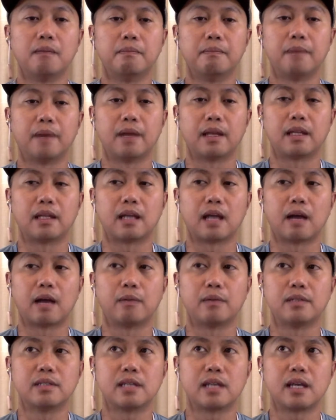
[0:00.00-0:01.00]
But I
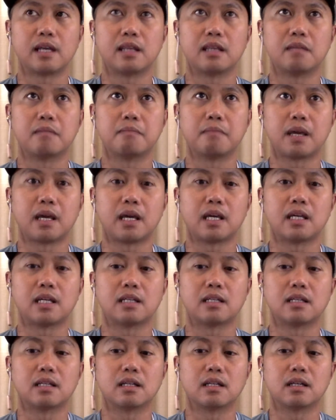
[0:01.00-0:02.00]
would say the
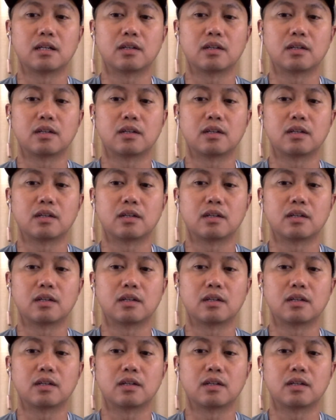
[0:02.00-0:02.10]
main